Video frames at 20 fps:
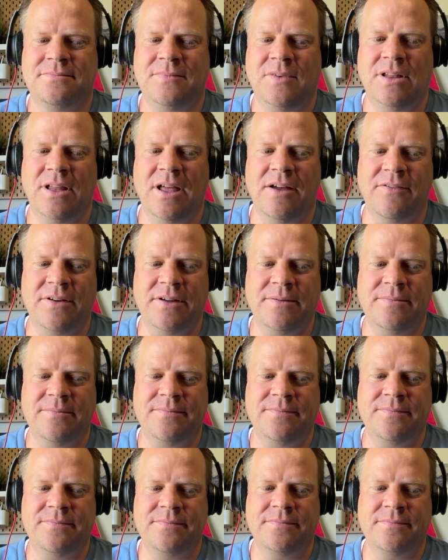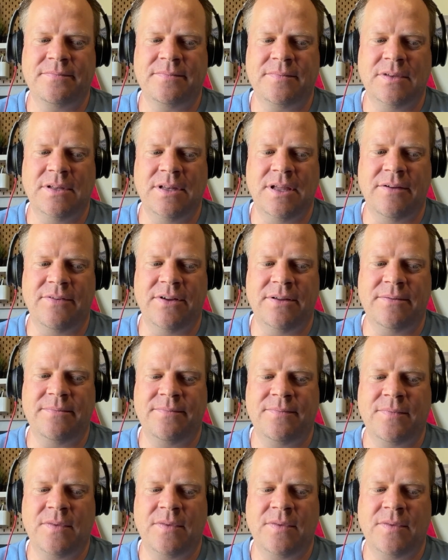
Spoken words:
Love it. Love it.